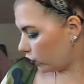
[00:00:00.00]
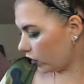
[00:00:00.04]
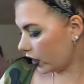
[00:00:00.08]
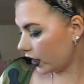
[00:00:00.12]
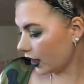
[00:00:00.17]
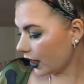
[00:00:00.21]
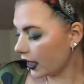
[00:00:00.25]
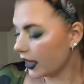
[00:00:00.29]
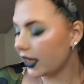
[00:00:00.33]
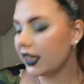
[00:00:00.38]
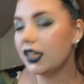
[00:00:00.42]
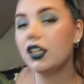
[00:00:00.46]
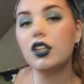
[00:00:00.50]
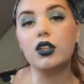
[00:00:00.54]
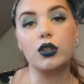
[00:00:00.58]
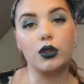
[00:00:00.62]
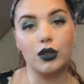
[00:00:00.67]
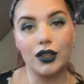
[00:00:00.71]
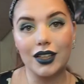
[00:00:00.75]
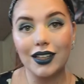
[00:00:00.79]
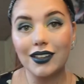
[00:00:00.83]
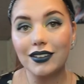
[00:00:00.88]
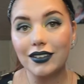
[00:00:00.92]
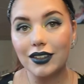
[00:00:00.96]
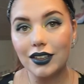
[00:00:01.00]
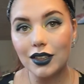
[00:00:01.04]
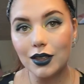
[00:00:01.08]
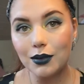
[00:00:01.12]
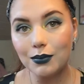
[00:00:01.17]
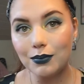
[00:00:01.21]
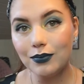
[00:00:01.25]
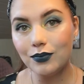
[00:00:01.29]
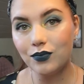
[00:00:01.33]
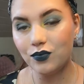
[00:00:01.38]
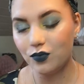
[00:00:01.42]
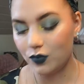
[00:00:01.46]
When I look at
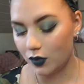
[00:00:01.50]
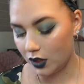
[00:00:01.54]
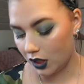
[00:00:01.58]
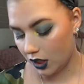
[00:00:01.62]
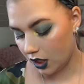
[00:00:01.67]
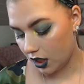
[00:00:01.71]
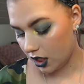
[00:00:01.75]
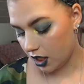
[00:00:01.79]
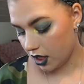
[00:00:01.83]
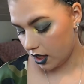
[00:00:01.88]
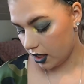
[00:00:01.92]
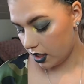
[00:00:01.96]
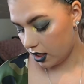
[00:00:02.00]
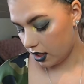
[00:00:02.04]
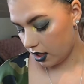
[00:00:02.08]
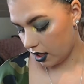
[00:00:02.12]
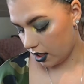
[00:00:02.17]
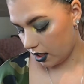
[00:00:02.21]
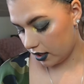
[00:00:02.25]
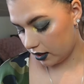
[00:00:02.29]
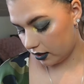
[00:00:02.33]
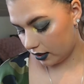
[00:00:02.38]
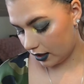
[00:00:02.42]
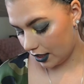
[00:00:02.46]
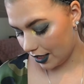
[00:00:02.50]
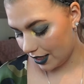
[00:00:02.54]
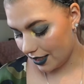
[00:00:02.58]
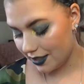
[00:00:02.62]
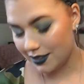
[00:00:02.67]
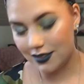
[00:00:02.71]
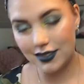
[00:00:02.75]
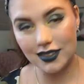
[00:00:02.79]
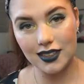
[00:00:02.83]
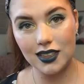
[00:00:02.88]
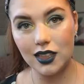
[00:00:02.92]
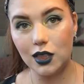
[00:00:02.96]
them,
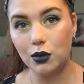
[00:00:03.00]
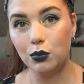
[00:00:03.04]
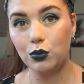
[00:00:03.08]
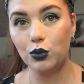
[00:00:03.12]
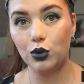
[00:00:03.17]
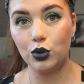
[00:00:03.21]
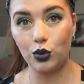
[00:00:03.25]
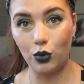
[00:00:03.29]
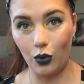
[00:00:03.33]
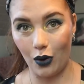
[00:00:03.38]
they seem